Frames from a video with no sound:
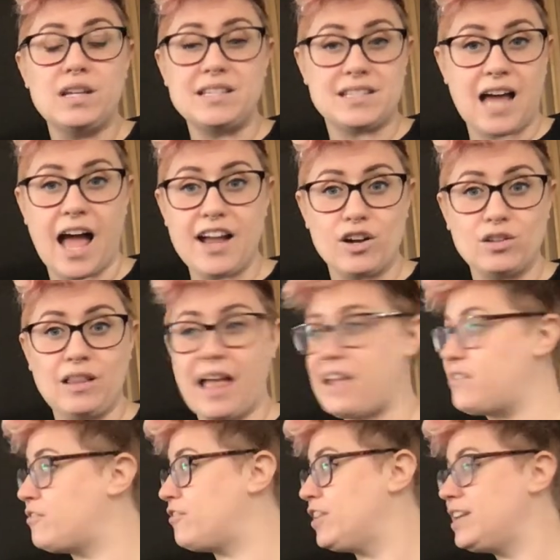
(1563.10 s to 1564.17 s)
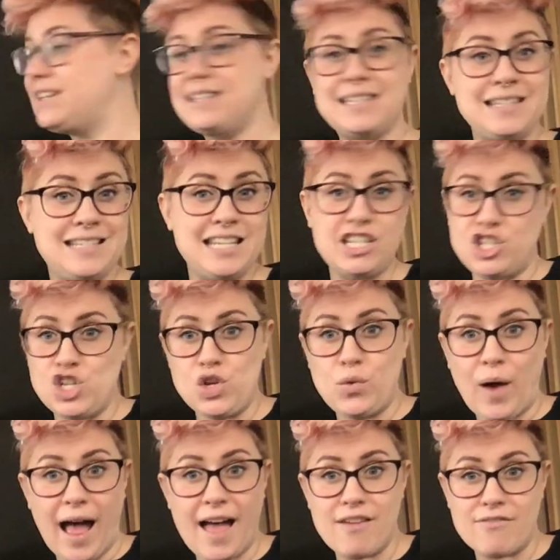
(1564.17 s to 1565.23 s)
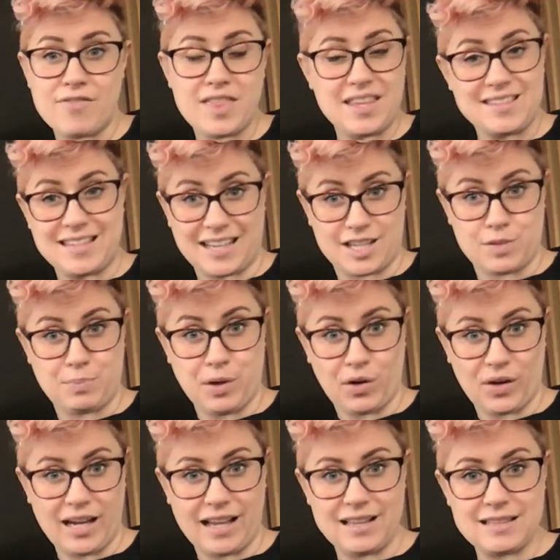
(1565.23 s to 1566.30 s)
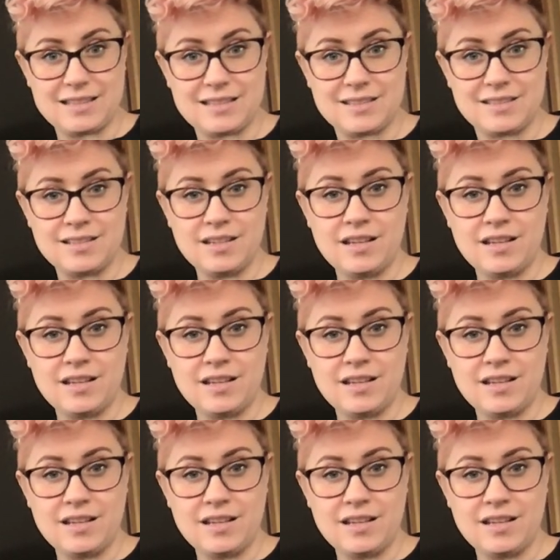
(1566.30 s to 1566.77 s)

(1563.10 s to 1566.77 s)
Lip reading: entire life, did you have this experience?